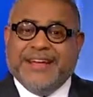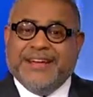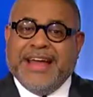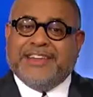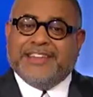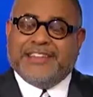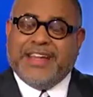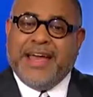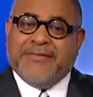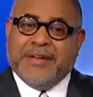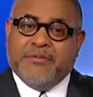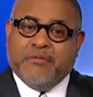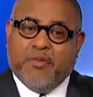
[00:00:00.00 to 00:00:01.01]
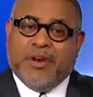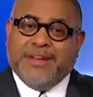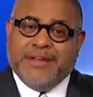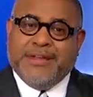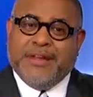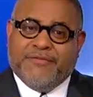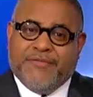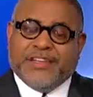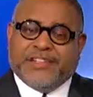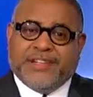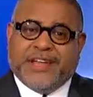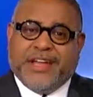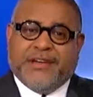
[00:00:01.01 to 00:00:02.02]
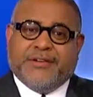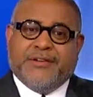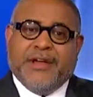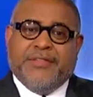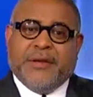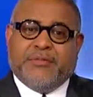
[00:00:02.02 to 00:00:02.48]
not just having one investigator